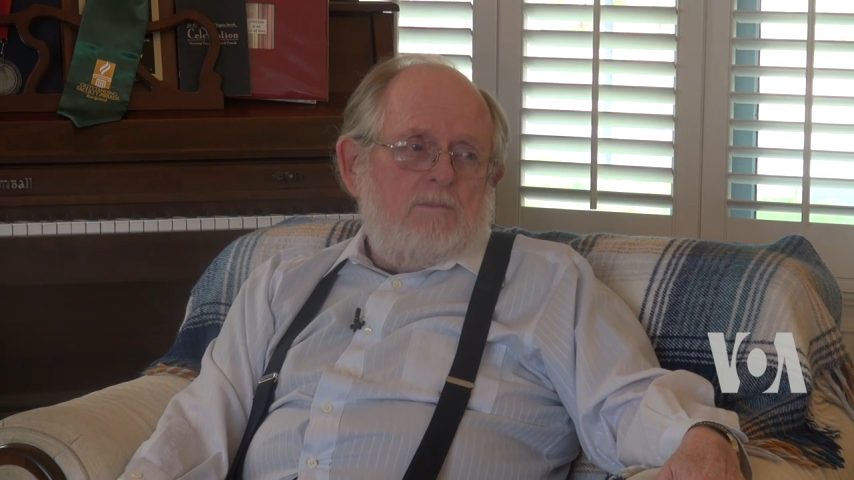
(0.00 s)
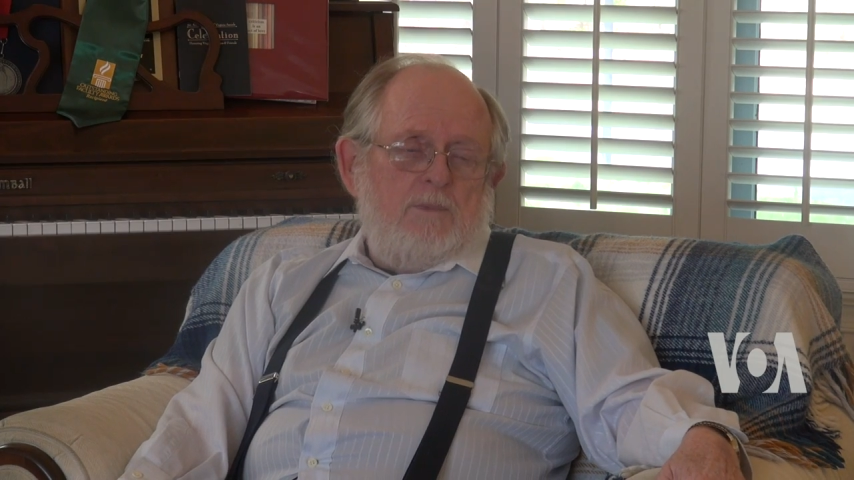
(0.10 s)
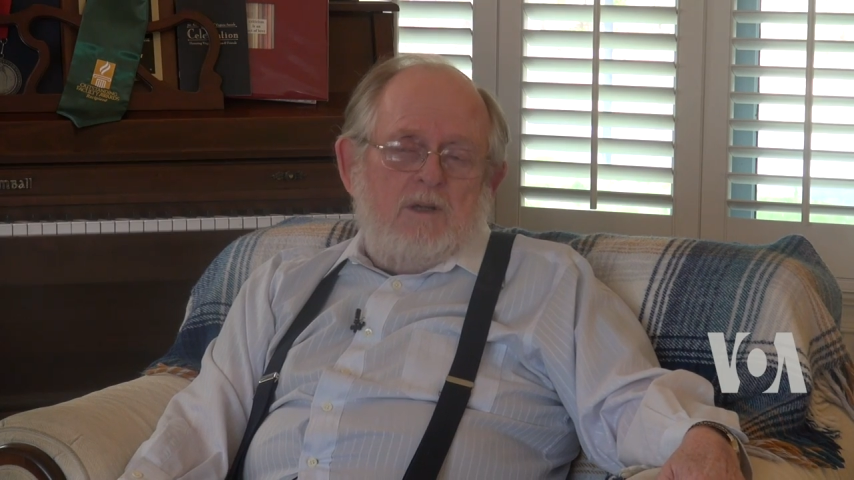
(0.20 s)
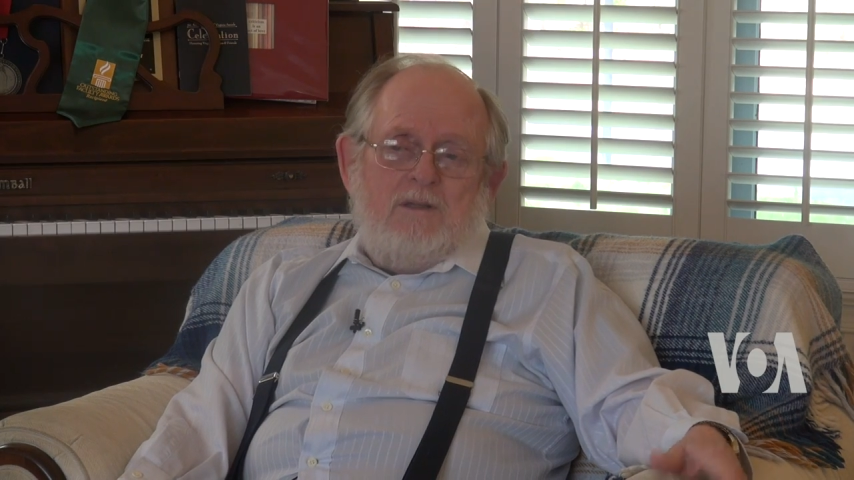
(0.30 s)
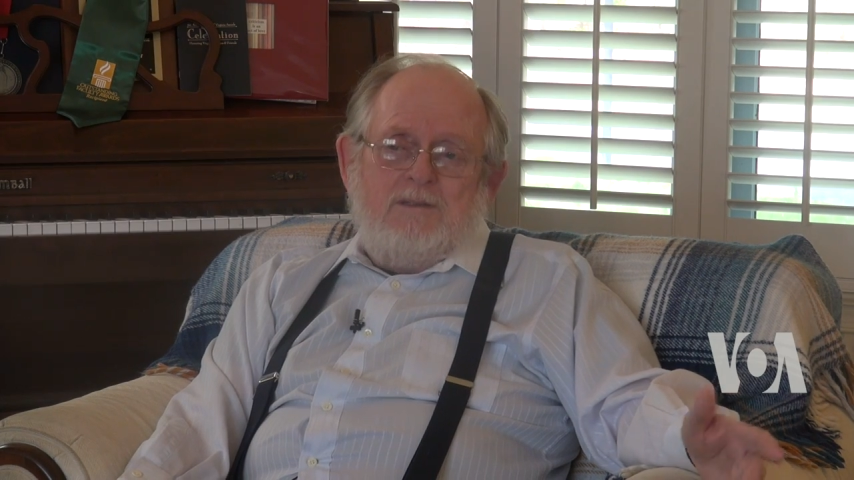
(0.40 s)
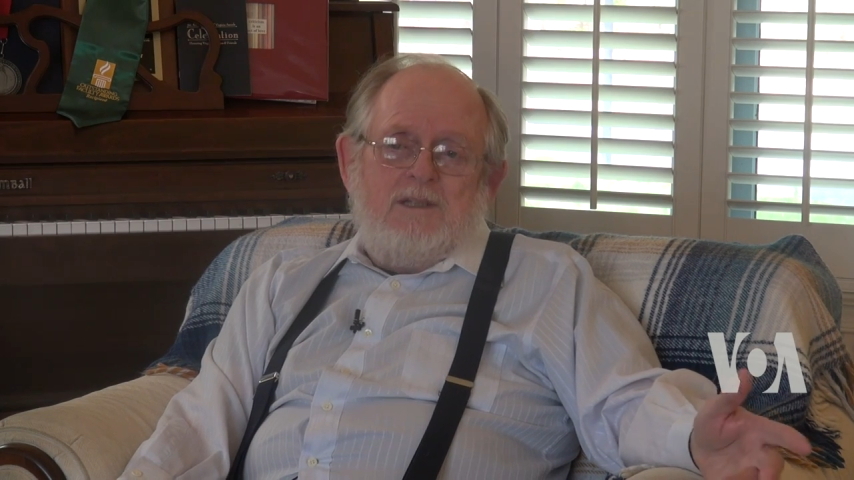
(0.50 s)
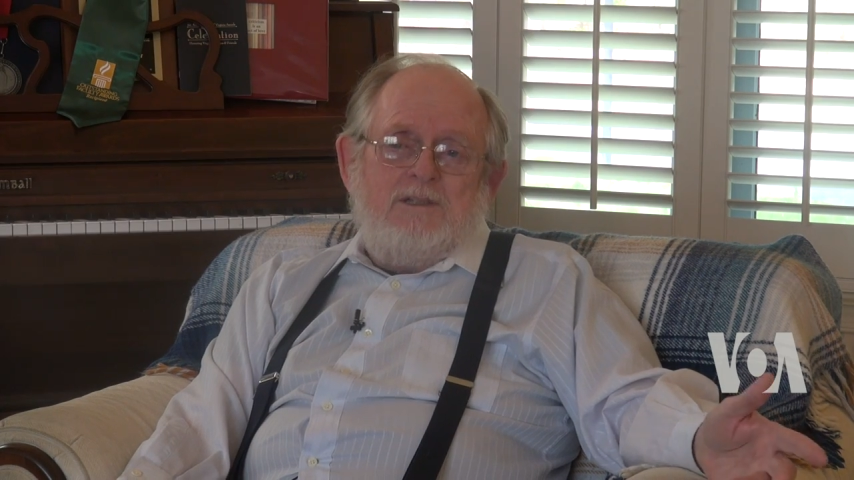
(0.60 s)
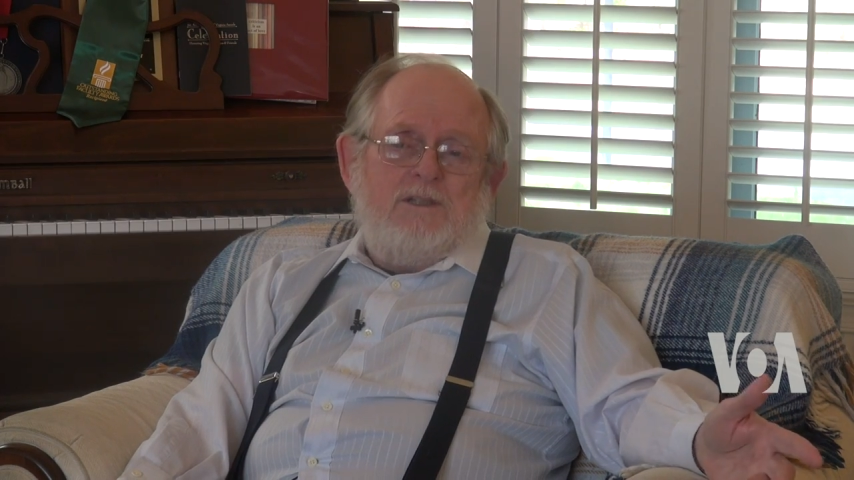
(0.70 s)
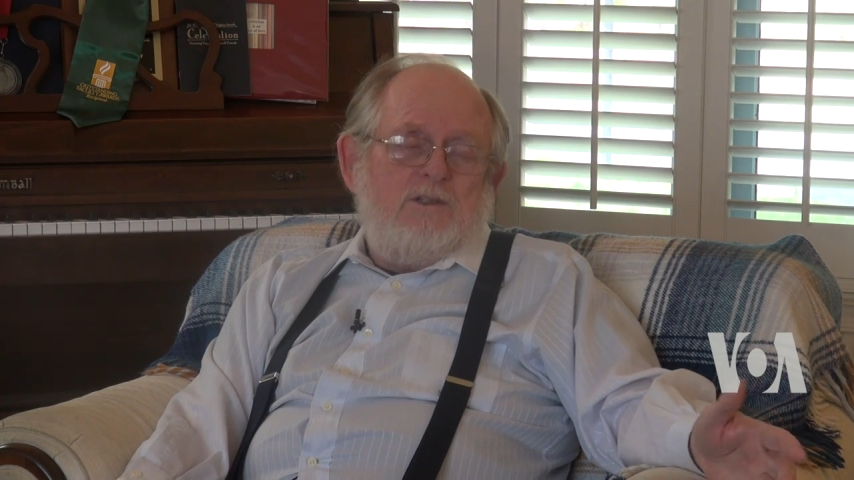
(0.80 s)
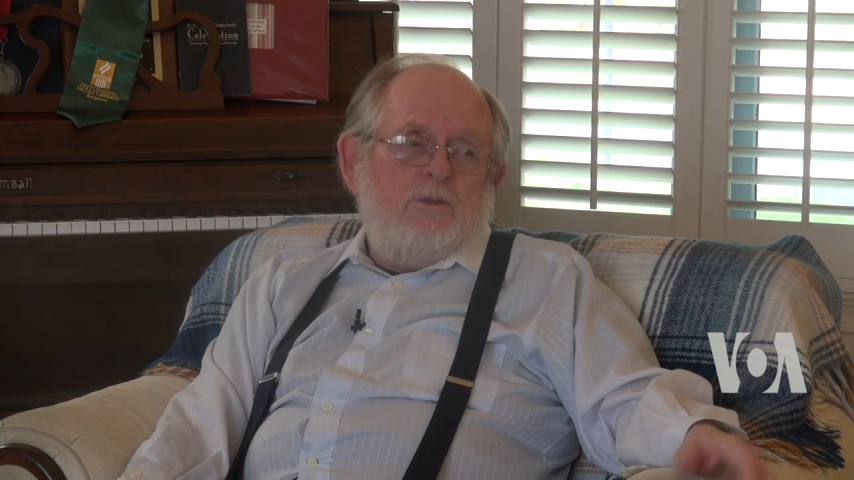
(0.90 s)
because they
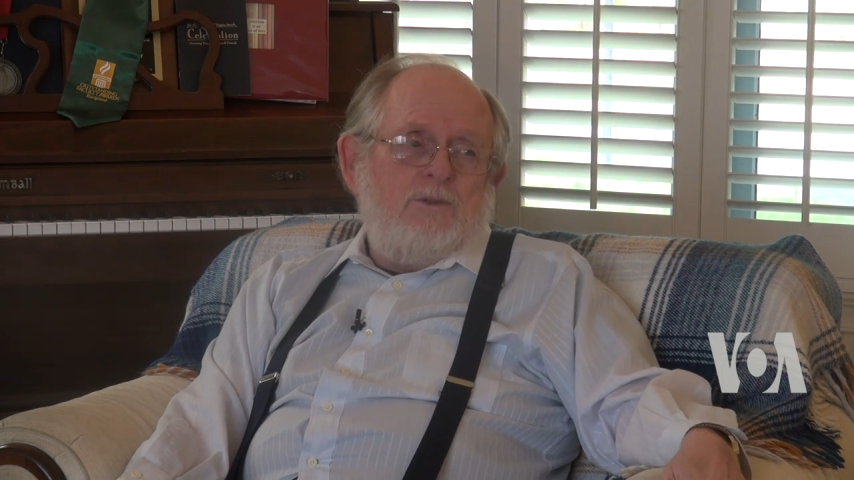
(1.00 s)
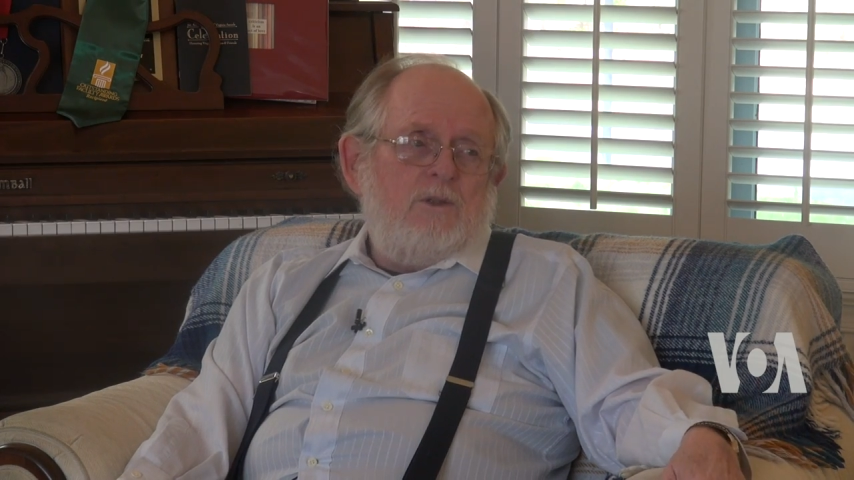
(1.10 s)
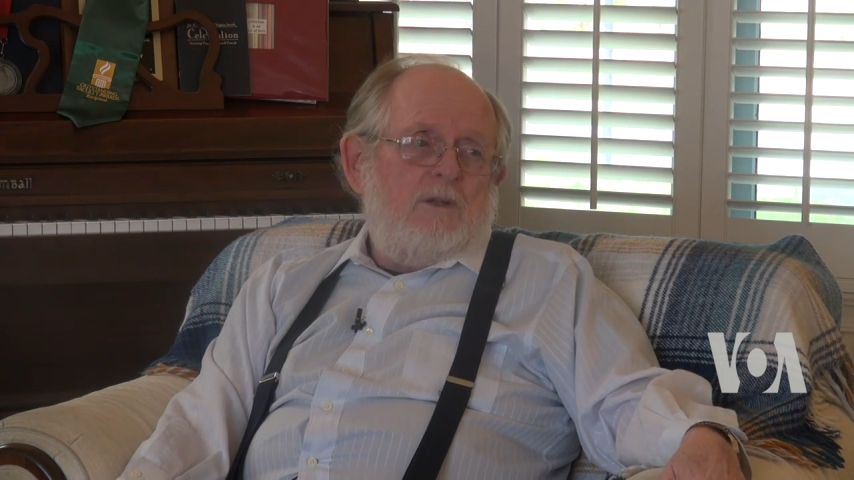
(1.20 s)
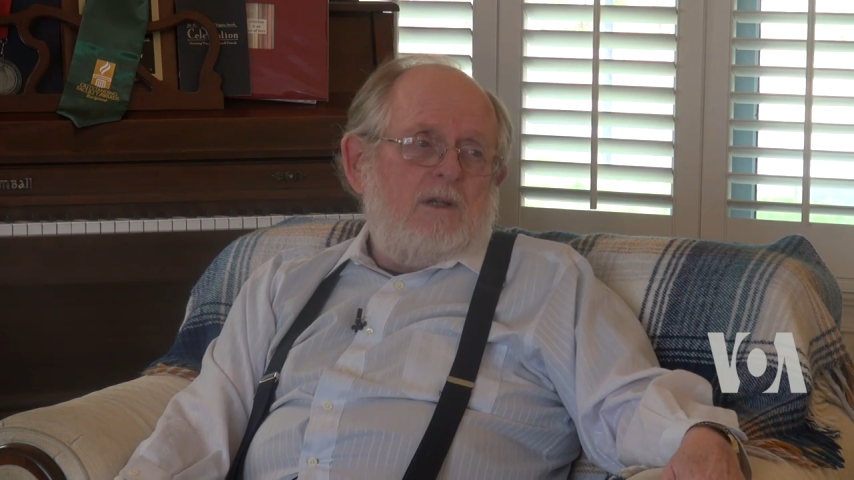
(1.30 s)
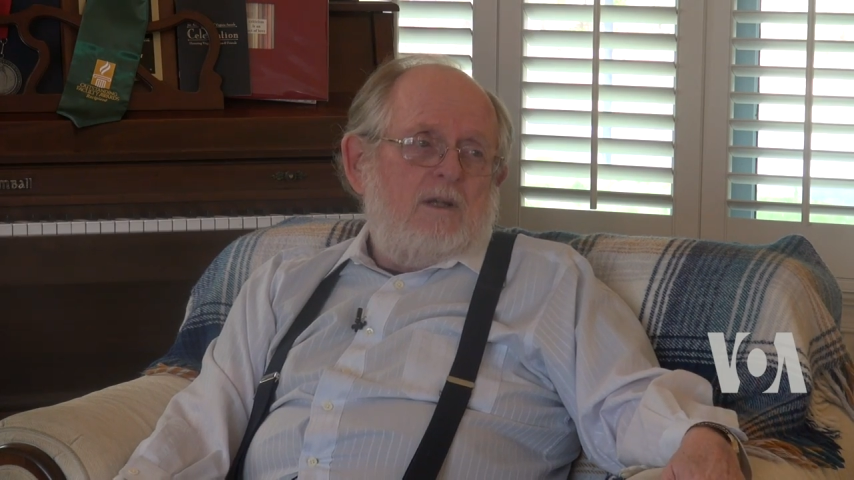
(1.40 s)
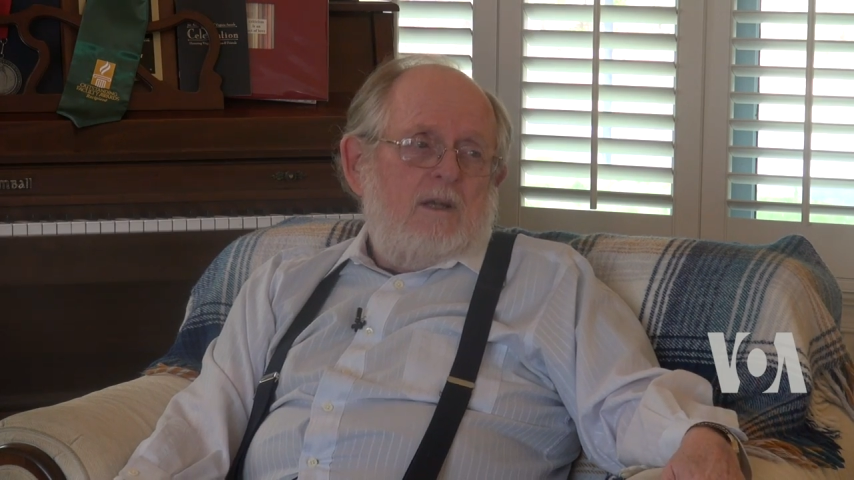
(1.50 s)
just don't do it.